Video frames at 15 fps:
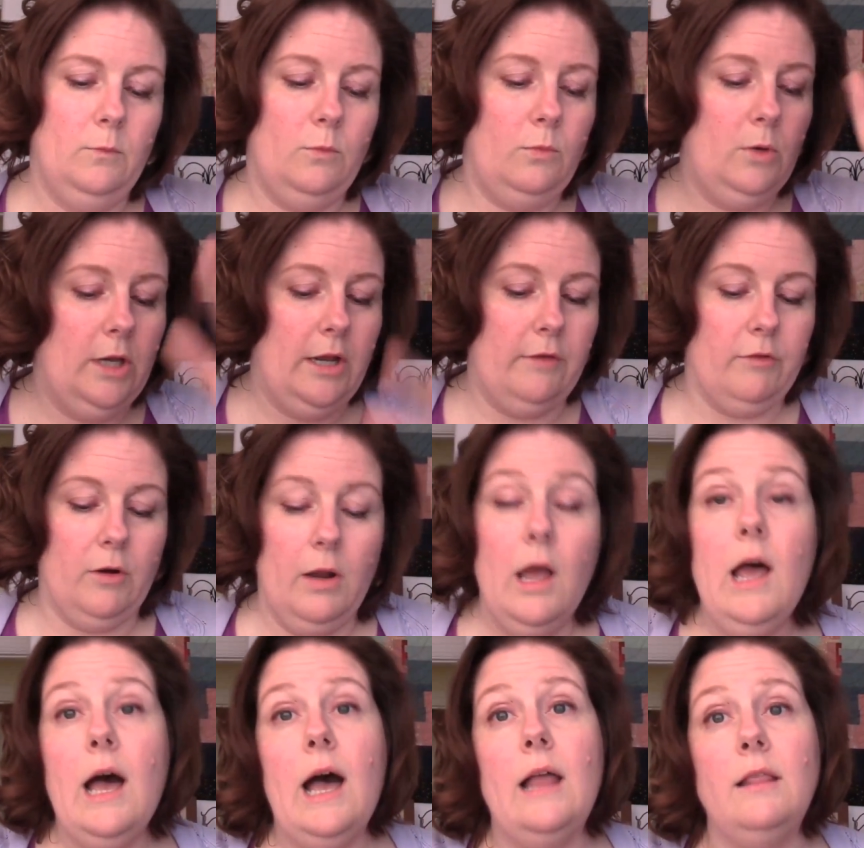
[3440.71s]
Whatever.
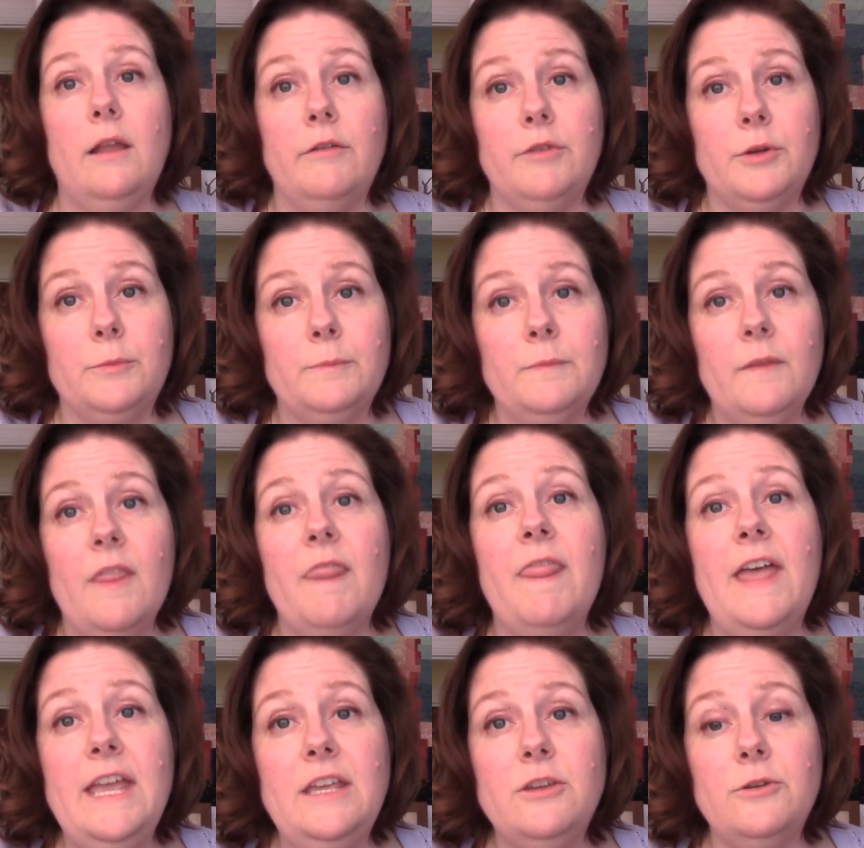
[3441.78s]
I love you.
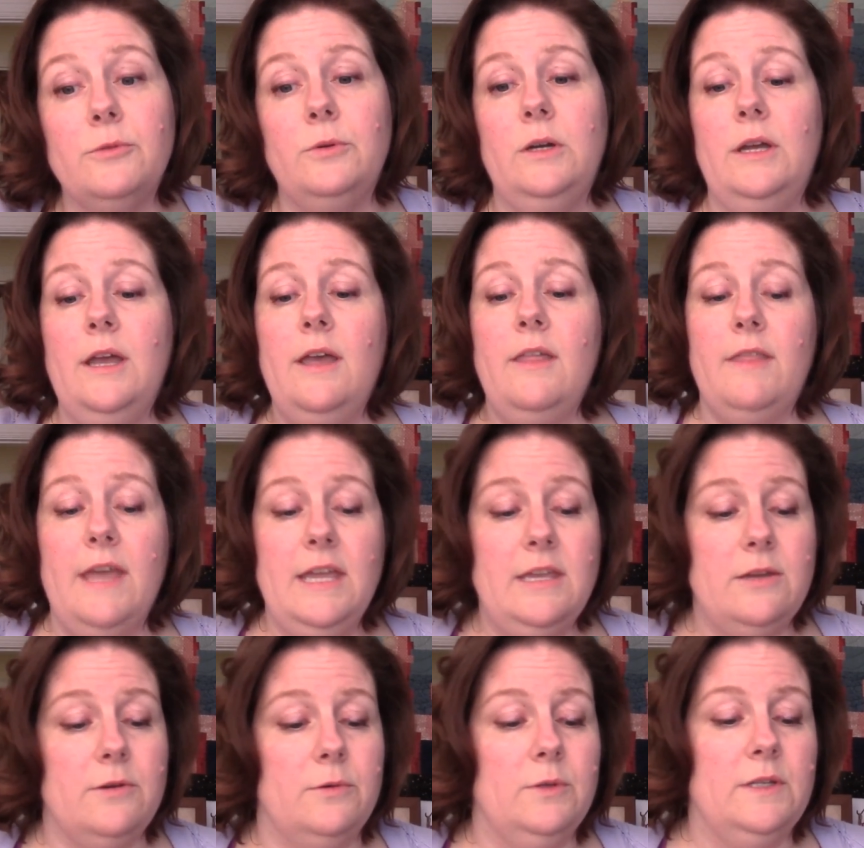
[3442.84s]
Thank you. Thank
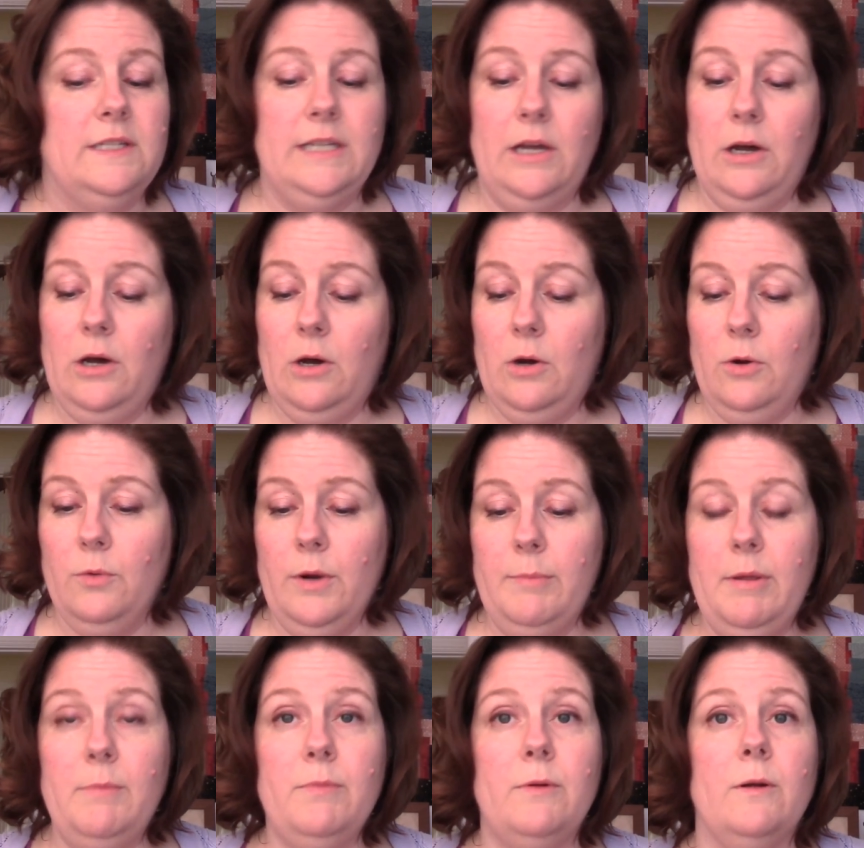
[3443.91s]
you. So
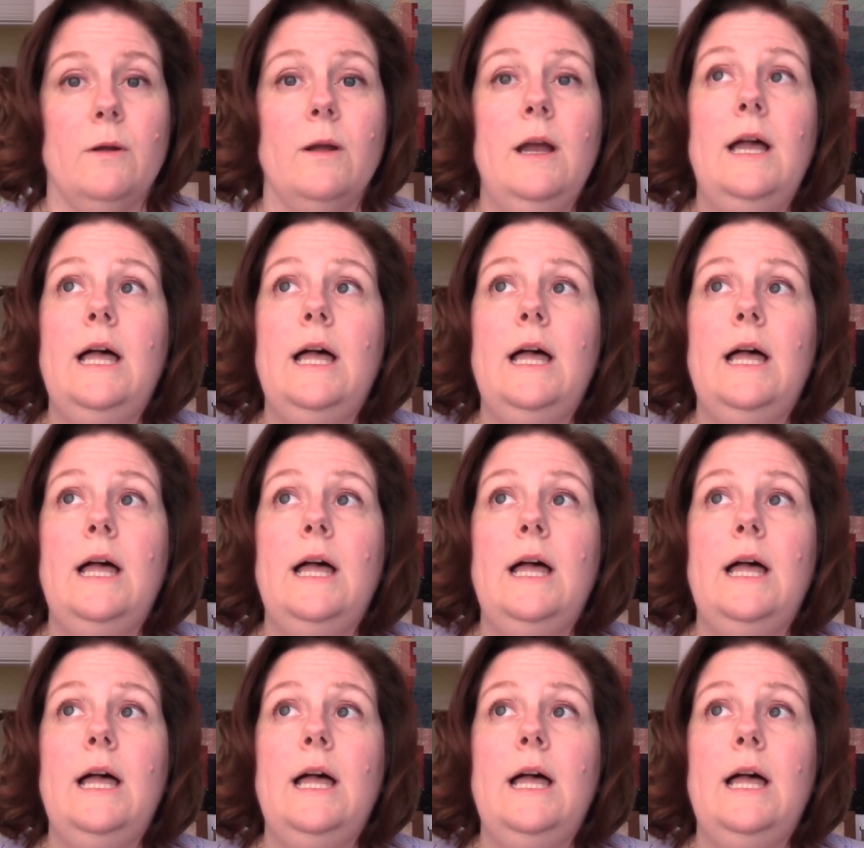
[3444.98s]
remember,